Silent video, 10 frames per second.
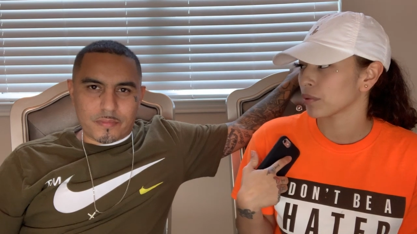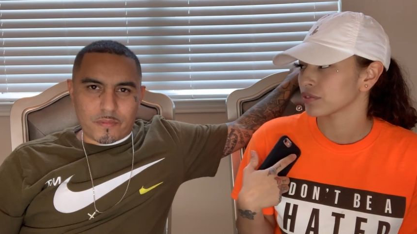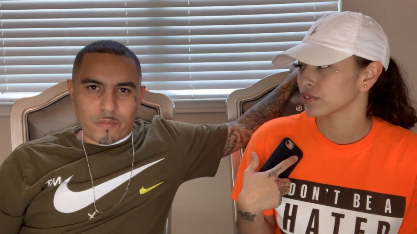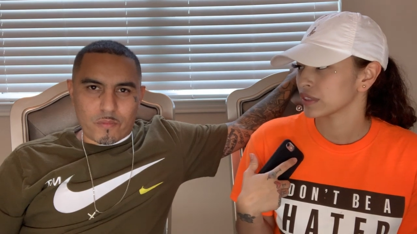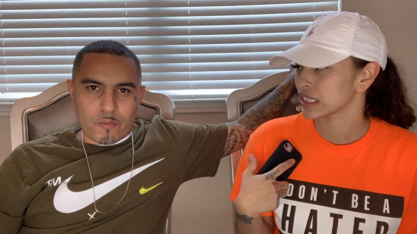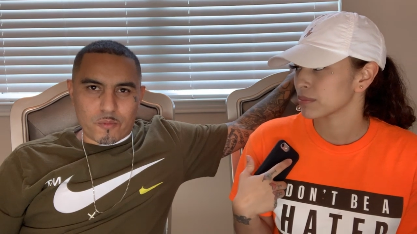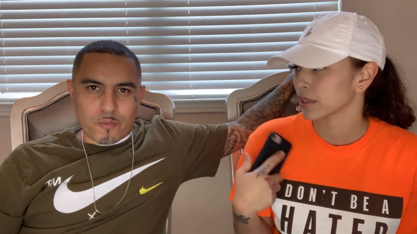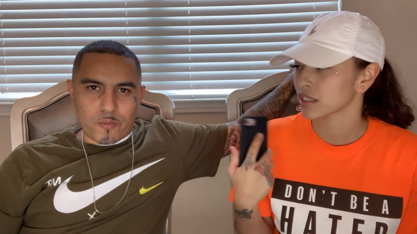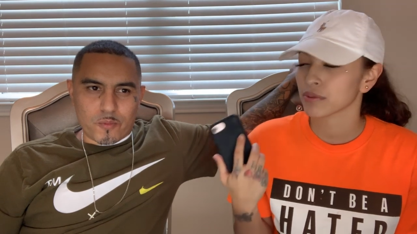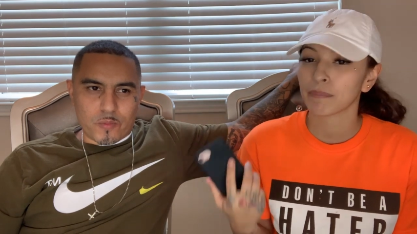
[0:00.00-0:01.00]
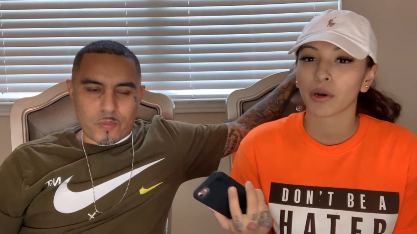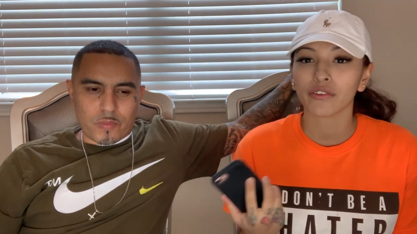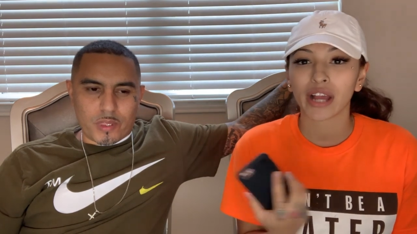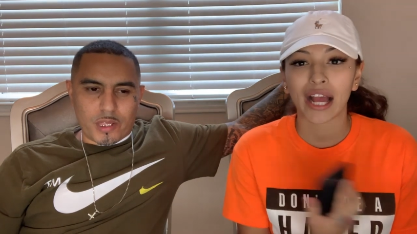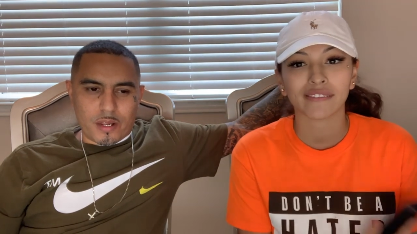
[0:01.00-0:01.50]
Speaker 1: both of us because we
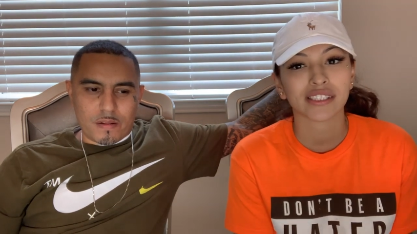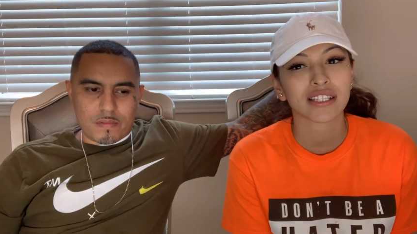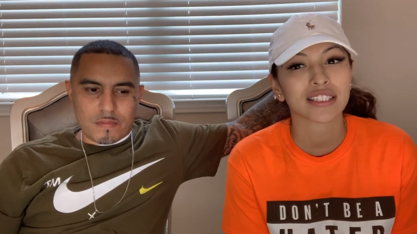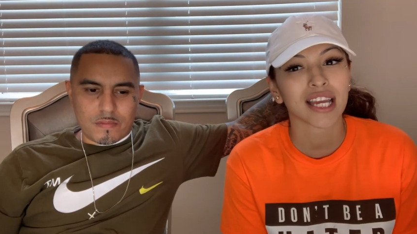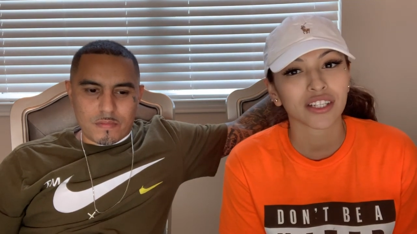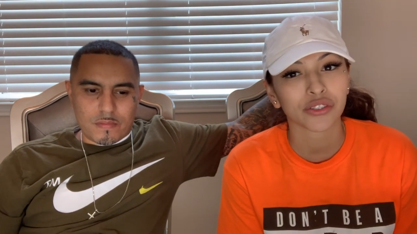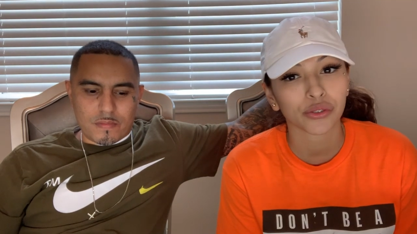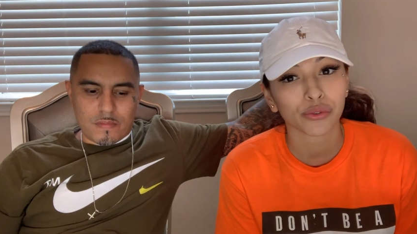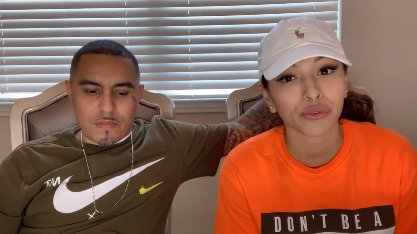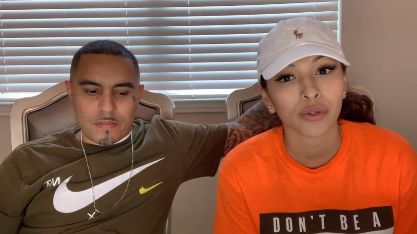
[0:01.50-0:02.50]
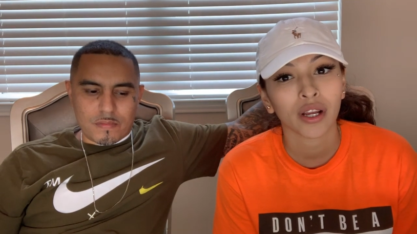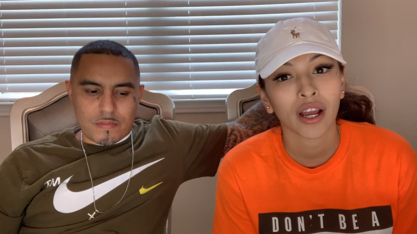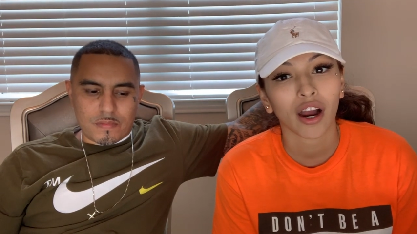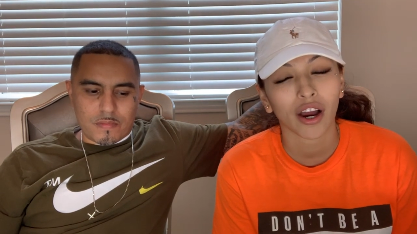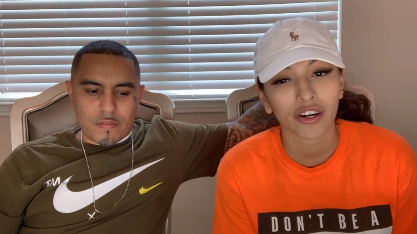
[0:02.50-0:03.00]
both have a tattoo
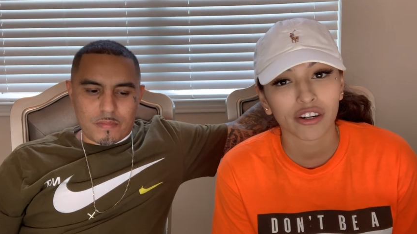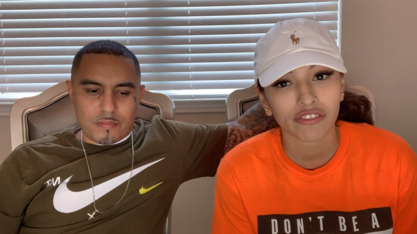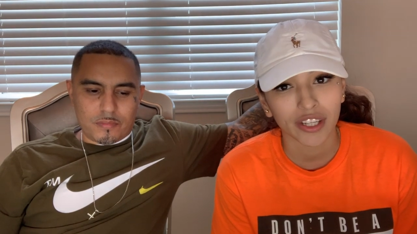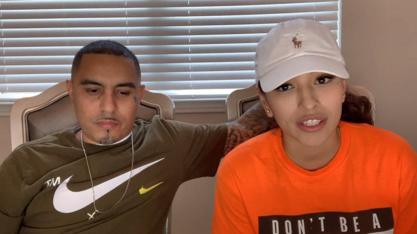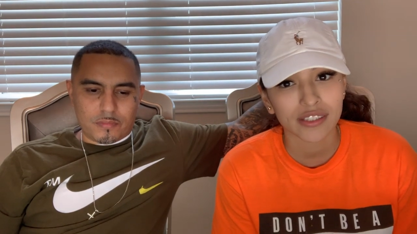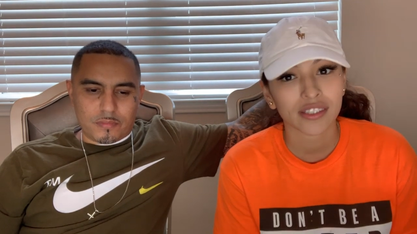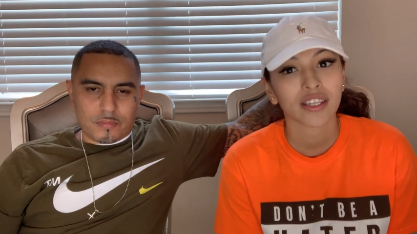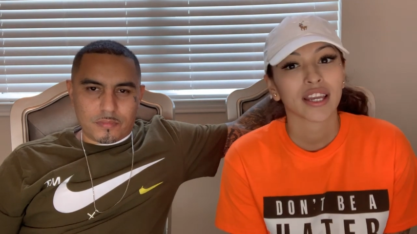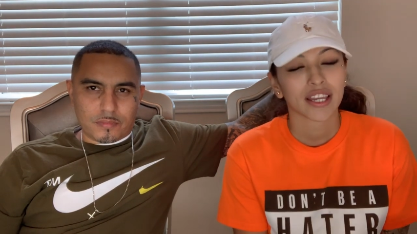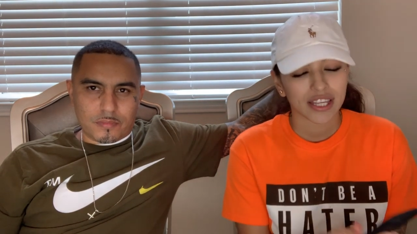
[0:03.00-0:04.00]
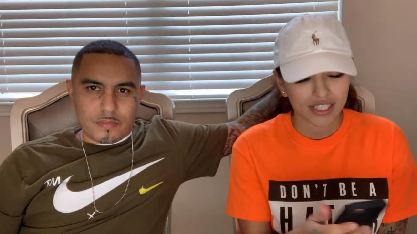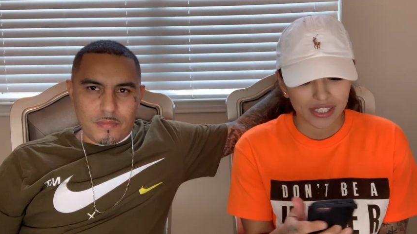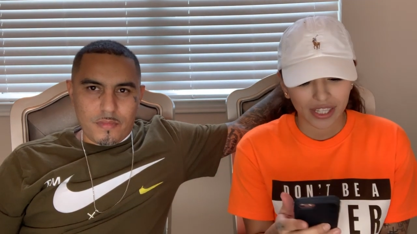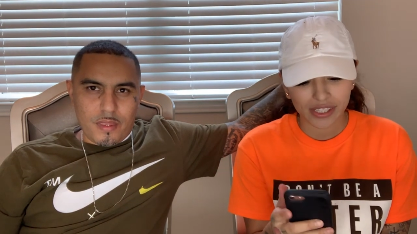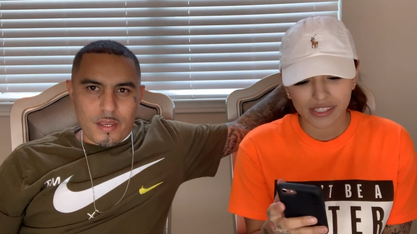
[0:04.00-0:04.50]
on our face.
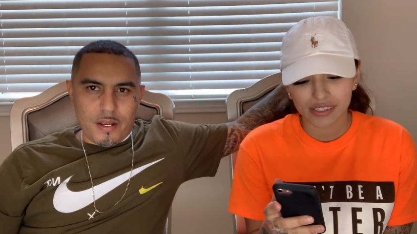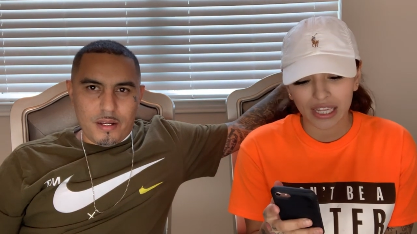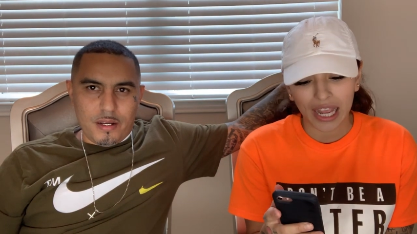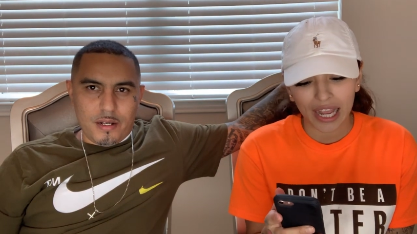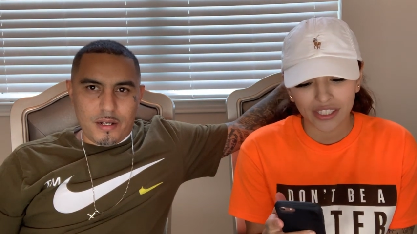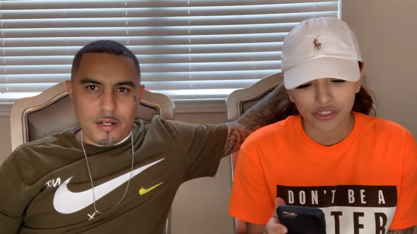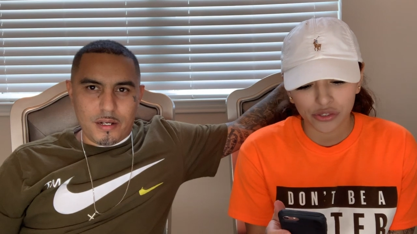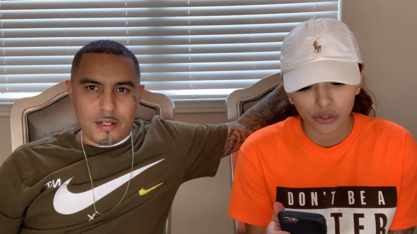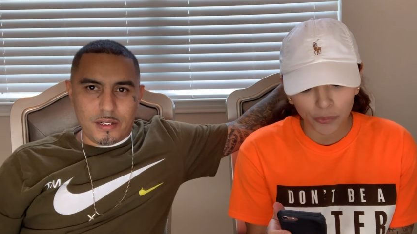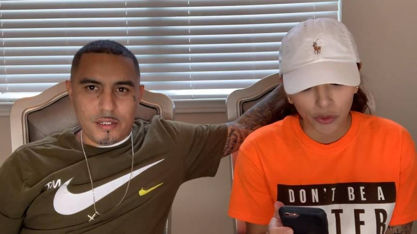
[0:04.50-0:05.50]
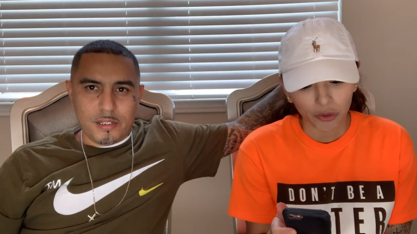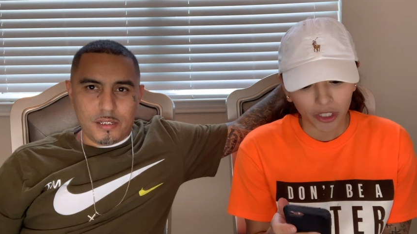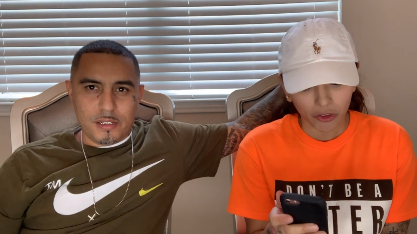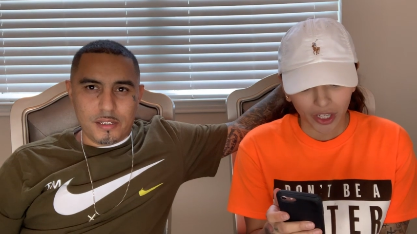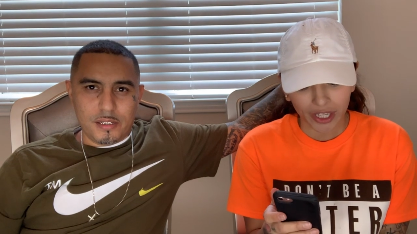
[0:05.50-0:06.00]
It says, I assume you
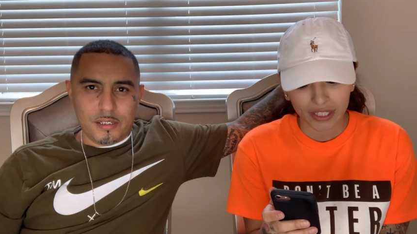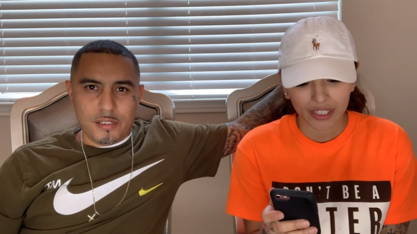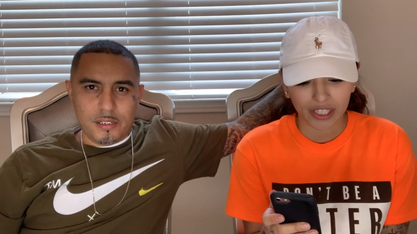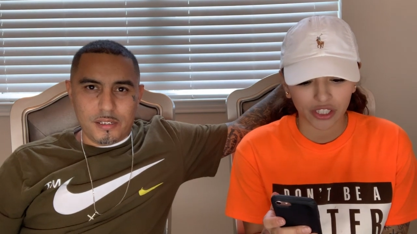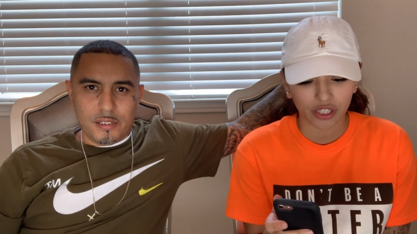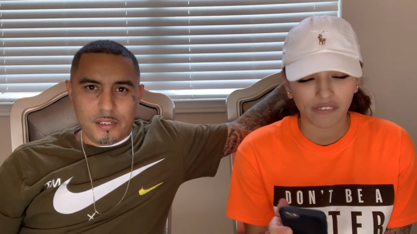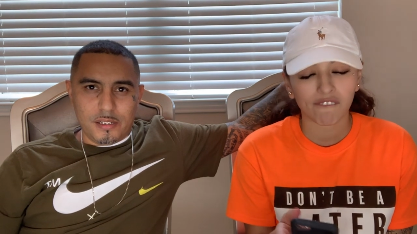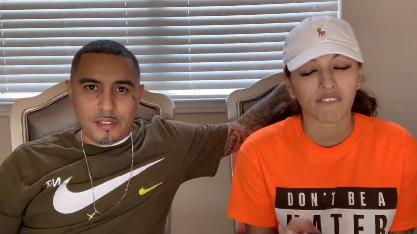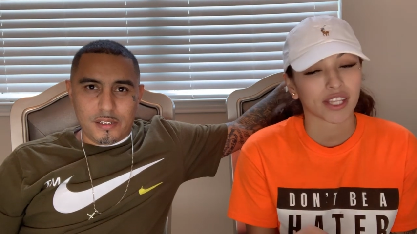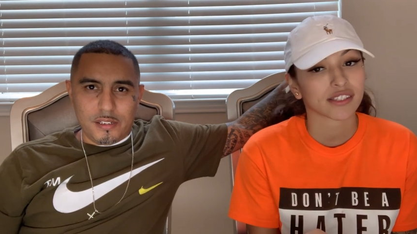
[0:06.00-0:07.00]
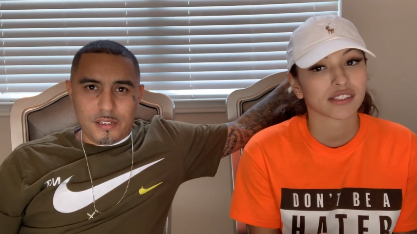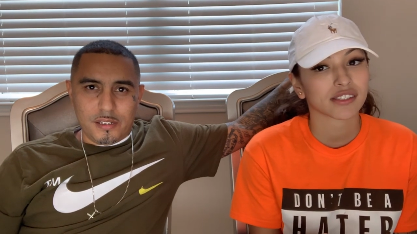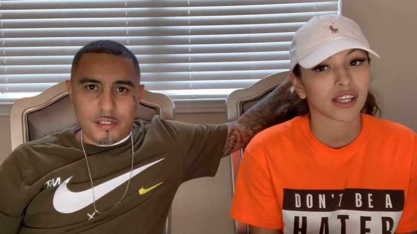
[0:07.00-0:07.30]
regret getting your face